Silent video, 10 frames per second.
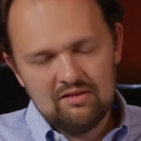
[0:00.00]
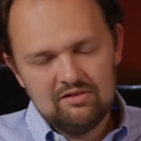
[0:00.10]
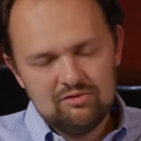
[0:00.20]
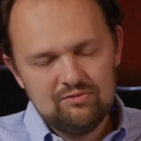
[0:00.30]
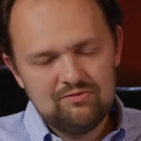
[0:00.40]

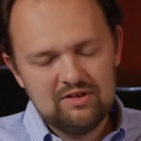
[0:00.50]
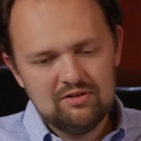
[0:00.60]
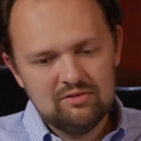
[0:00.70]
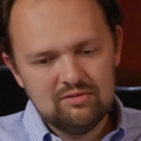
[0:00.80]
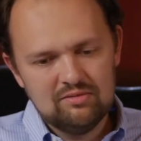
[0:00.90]
Do you
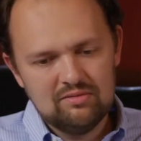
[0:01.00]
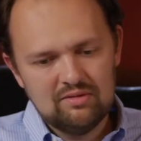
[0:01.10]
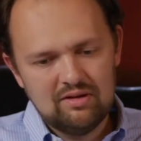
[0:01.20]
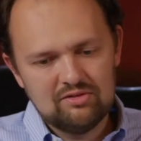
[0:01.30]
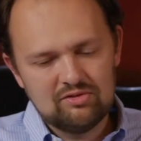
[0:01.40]
feel
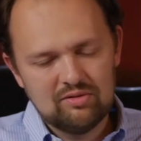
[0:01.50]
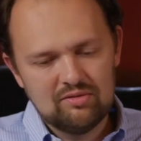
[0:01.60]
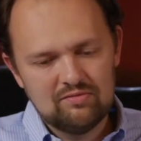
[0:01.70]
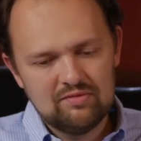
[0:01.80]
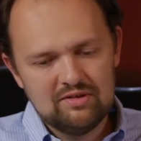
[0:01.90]
a sort
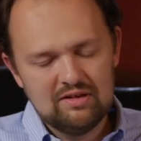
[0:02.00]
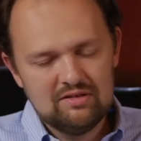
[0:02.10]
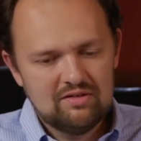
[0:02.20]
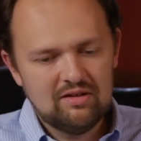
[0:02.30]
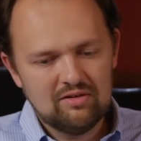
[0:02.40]
of
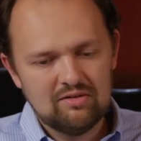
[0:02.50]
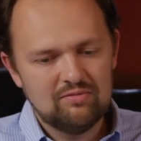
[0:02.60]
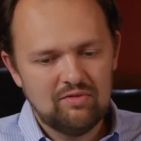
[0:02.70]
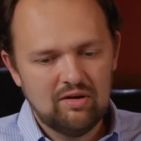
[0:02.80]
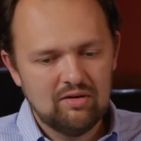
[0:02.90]
is there
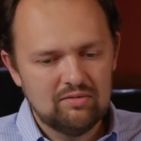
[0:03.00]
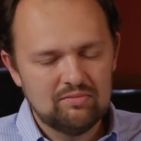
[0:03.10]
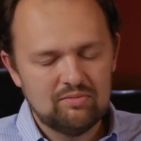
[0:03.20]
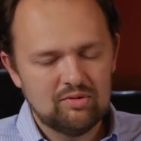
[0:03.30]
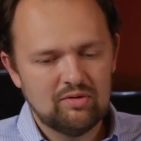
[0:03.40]
a,
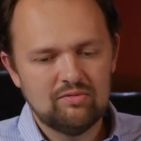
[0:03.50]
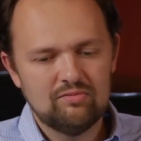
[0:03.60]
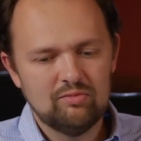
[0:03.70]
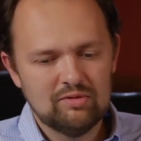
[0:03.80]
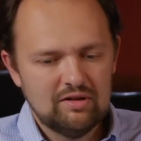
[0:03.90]
a, sort
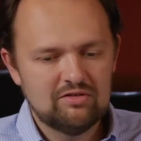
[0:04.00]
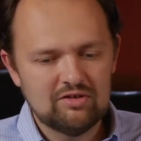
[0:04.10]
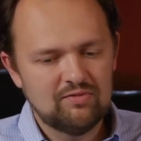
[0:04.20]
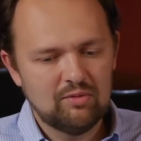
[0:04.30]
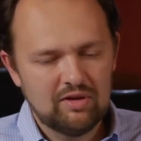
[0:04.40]
of
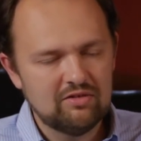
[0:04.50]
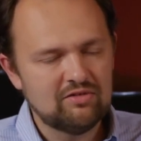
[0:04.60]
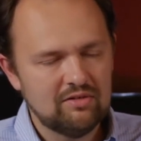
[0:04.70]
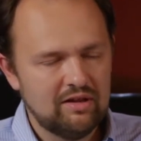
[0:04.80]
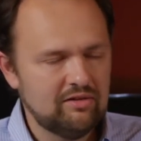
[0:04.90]
religious
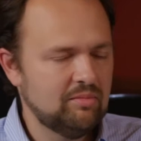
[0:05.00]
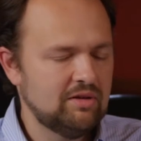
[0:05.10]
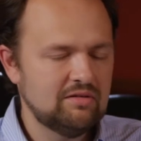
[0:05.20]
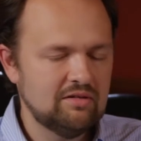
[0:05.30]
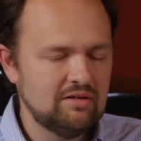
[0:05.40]
vocational
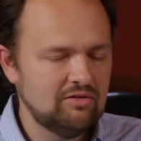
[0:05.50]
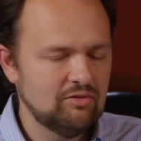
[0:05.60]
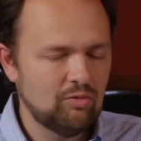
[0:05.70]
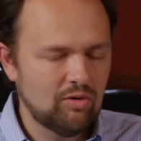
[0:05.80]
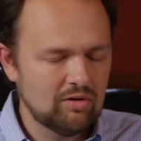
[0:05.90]
element in
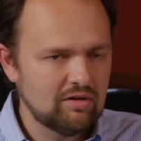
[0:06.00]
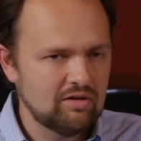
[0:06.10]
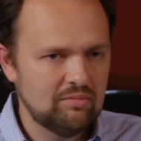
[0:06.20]
your work?